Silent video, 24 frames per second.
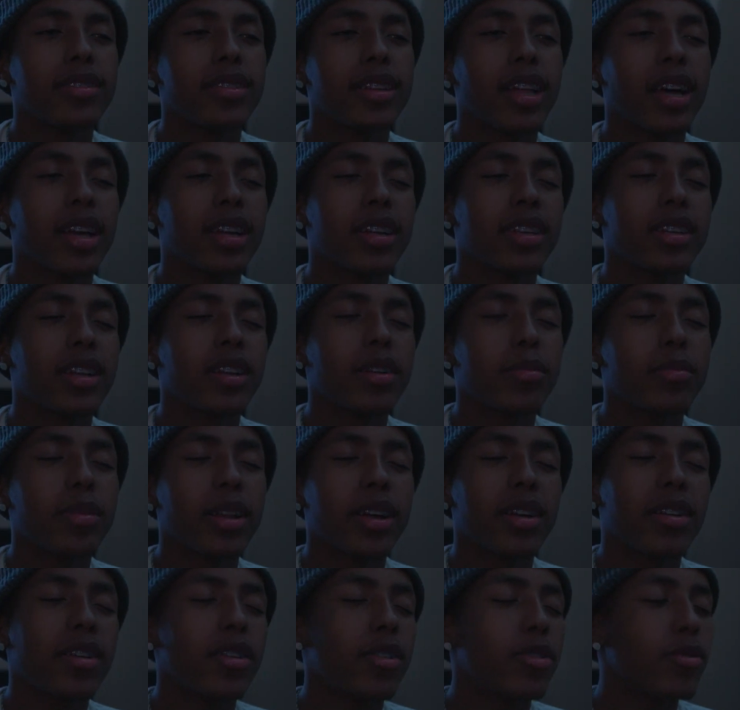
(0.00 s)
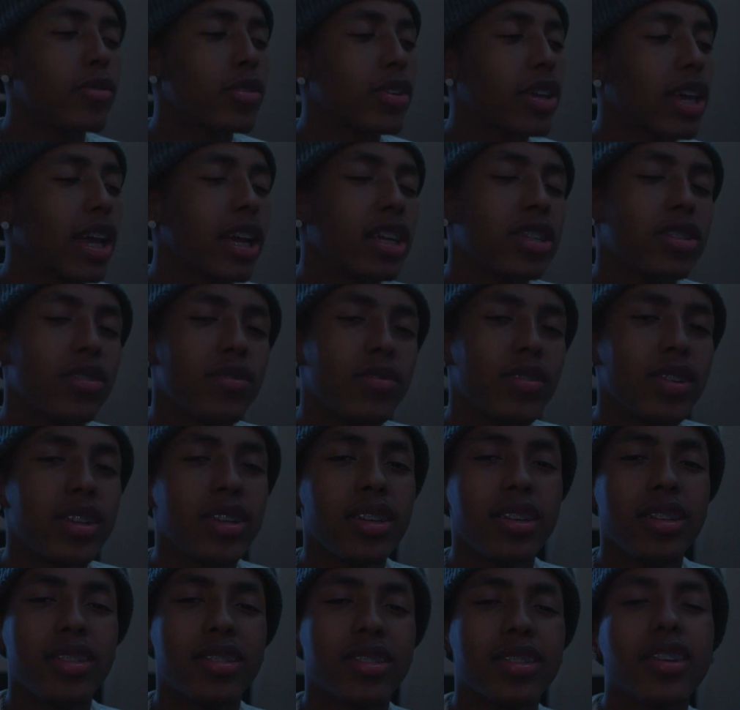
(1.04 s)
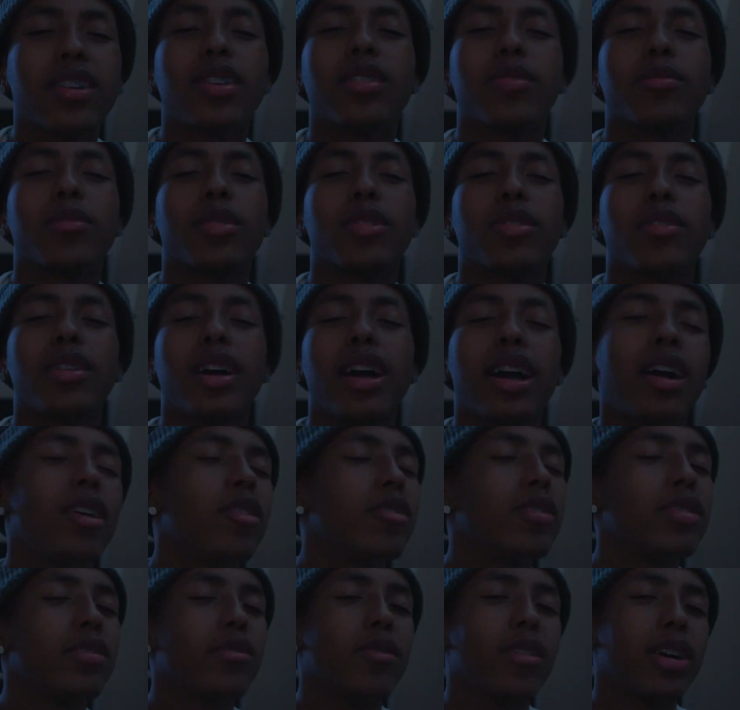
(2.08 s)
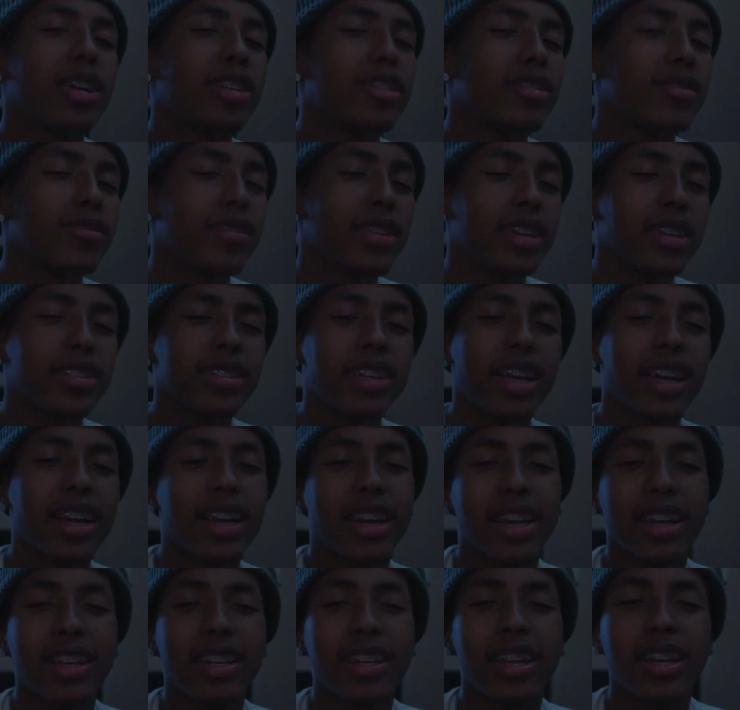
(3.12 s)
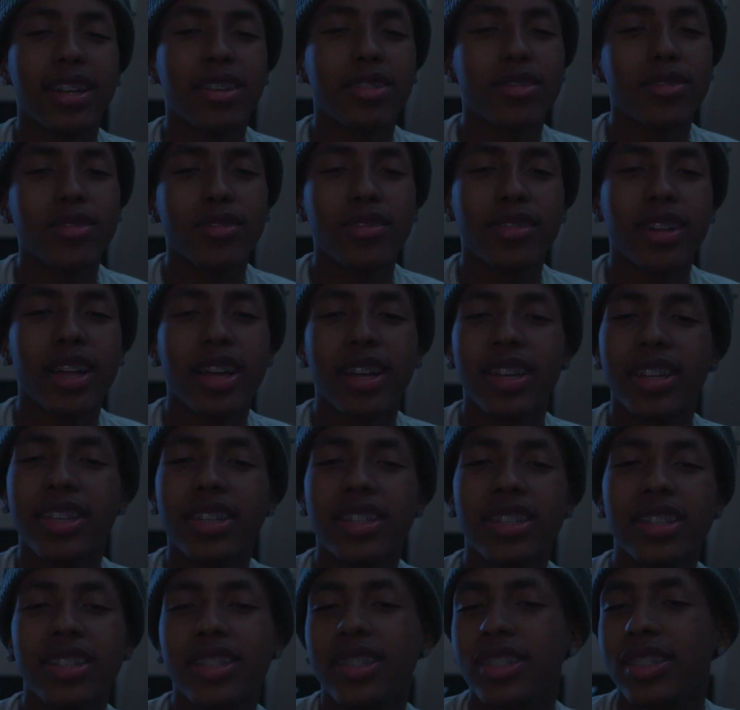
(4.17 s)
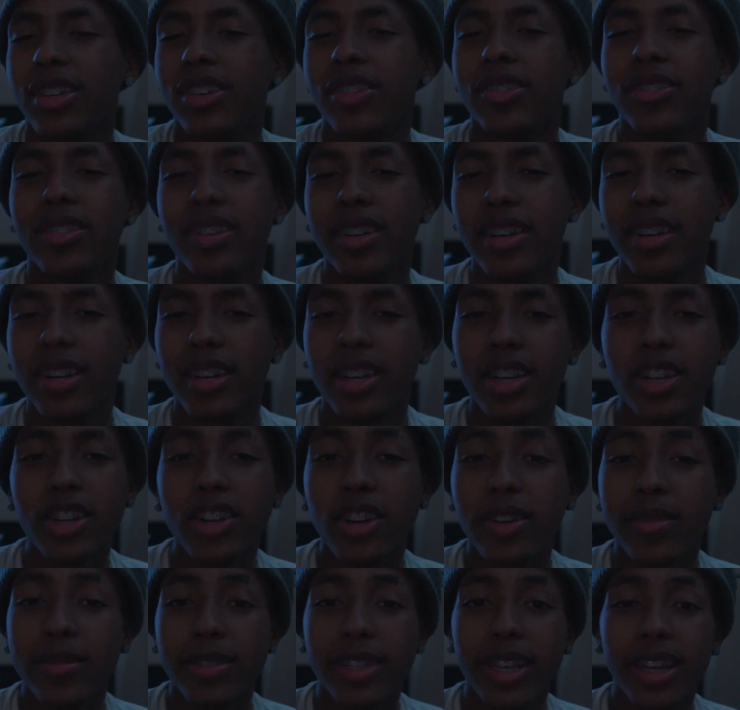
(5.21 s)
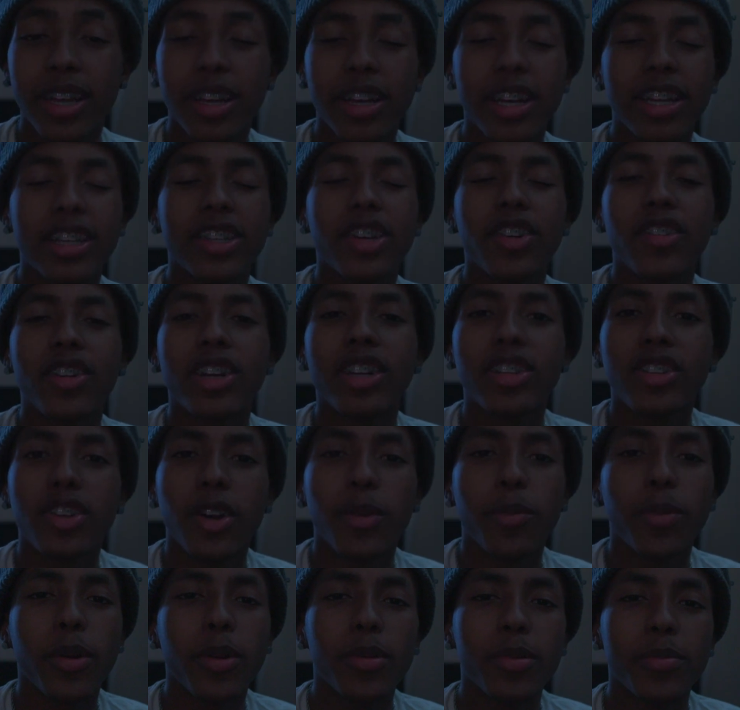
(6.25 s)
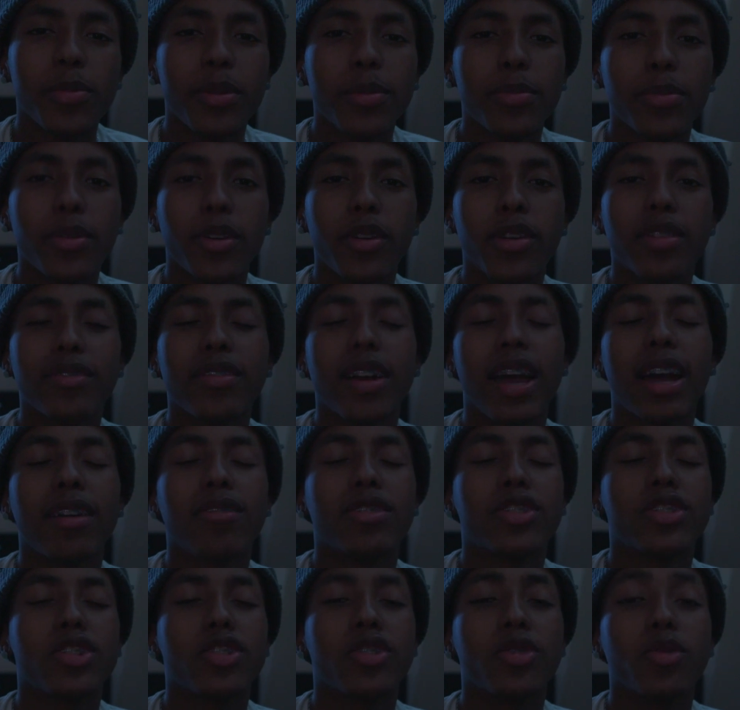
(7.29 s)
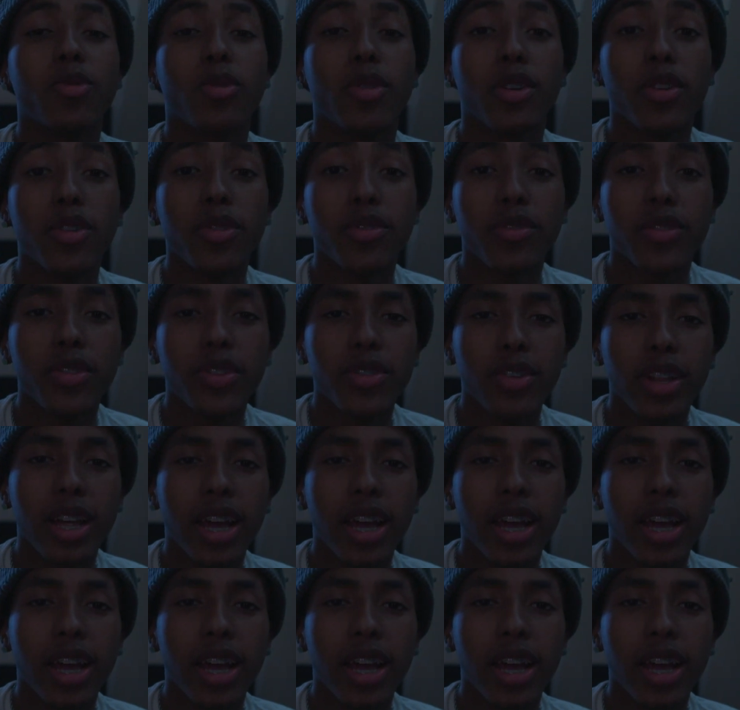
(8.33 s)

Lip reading: oh, well, Cashew V, he suck, bro. I don't even watch his videos. I hate that dude. Like, he just so, you know what I'm saying? It's going to get to a point where people don't even have a certain word for you.